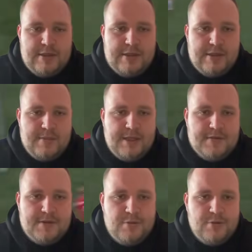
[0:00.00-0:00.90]
be able
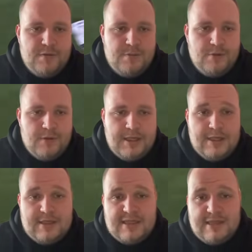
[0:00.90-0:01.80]
to move the ball. And then,
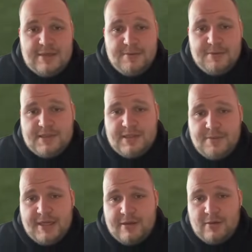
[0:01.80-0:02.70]
as I said, we wanted to
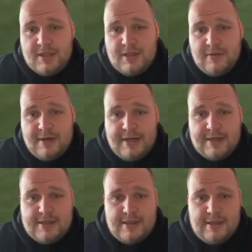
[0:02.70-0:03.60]
be quite
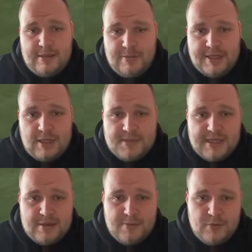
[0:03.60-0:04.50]
direct, pick up
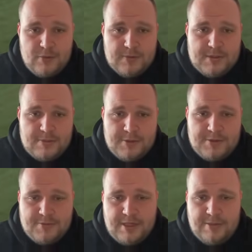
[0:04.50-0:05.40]
second balls, which
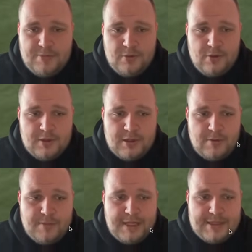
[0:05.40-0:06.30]
was really important,
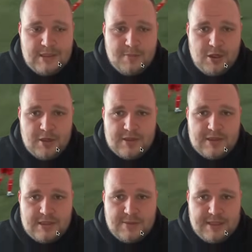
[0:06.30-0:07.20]
compact in the
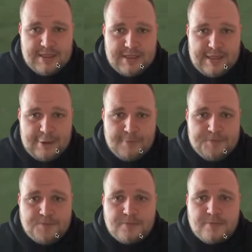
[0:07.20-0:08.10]
box as we did now,
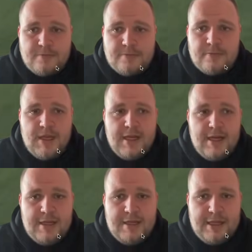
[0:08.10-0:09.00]

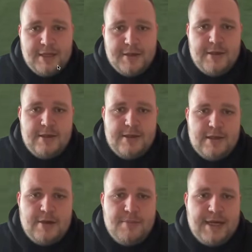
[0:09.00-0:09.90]
and then
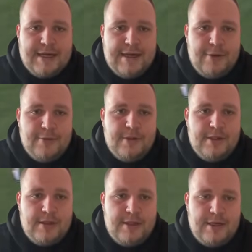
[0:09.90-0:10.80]
come back out,
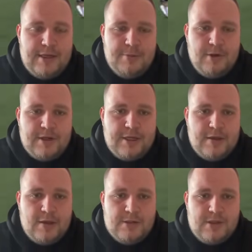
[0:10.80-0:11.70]
and then we're looking
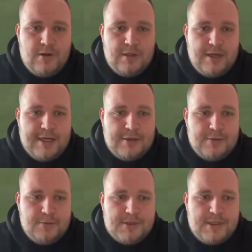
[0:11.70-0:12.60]
at those long
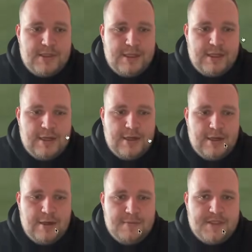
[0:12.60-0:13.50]
diagonals
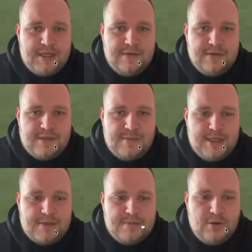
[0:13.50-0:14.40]
to give us the
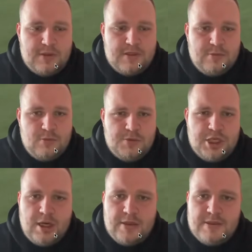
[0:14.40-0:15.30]
best possible
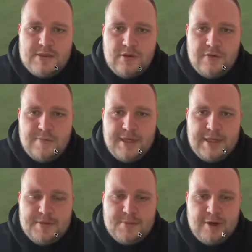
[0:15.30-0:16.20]
chance of being
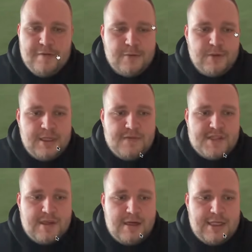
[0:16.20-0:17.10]
able to break through on the other
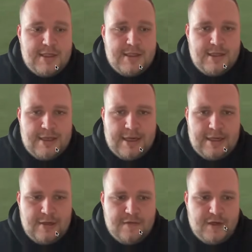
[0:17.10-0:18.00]
side. And
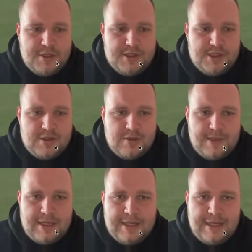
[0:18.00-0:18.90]
then if I just stop
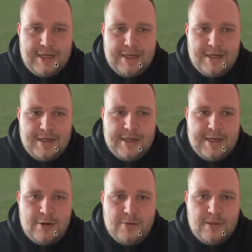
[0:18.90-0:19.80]
that here
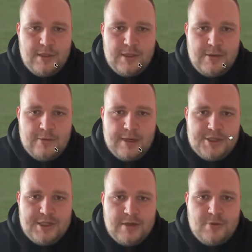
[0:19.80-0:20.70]
now, we're
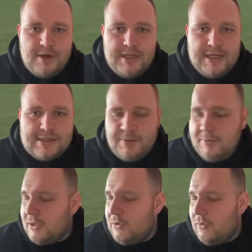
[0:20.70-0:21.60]
actually at a point, yes, we
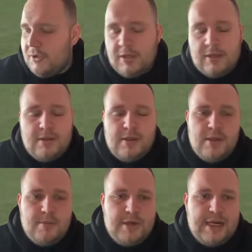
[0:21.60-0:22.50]
win a corner,
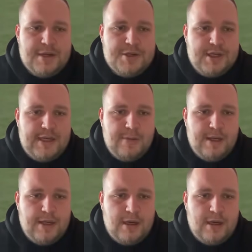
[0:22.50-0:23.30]
but actually we're